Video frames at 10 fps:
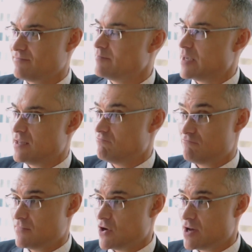be it
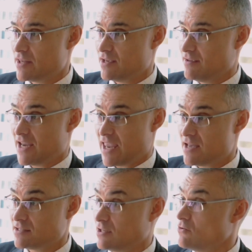either
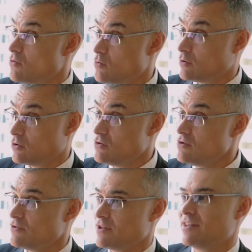accounting or law,
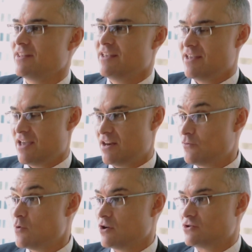and have
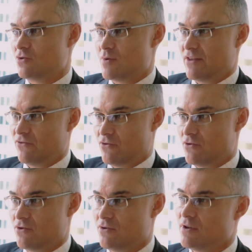worked all the way through.